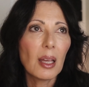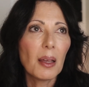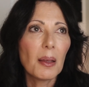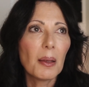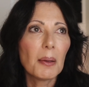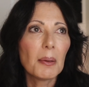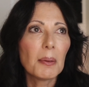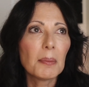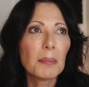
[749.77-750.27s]

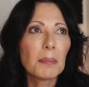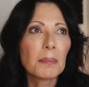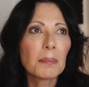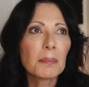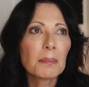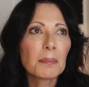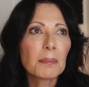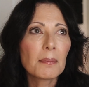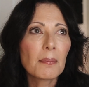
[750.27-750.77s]

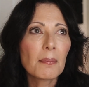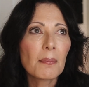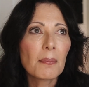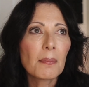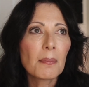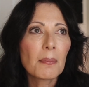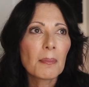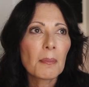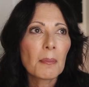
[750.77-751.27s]

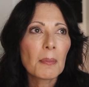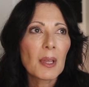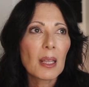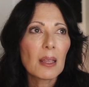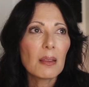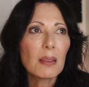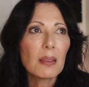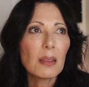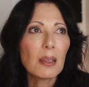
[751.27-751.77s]

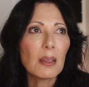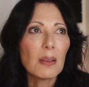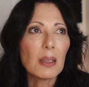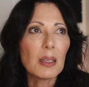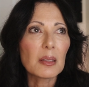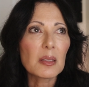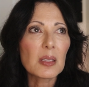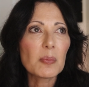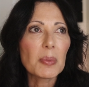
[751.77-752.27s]
That
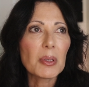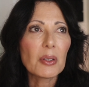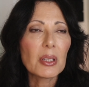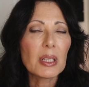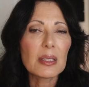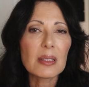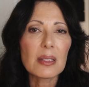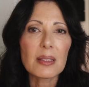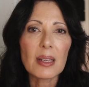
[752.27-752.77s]
the
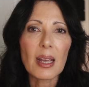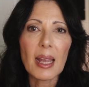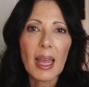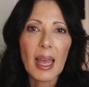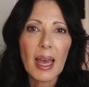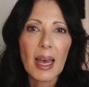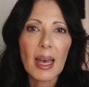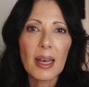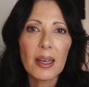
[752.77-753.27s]
experiences I
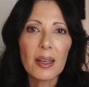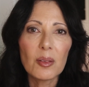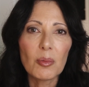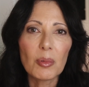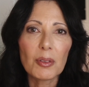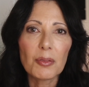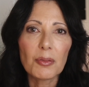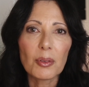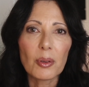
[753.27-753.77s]

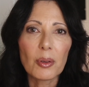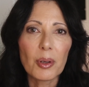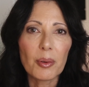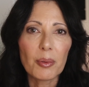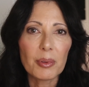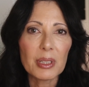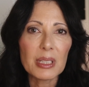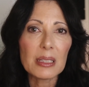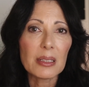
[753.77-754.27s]
had were for
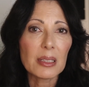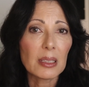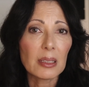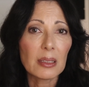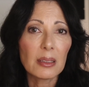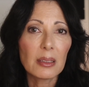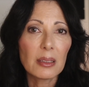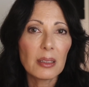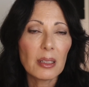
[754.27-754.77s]
a
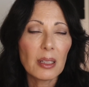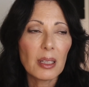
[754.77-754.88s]
reason,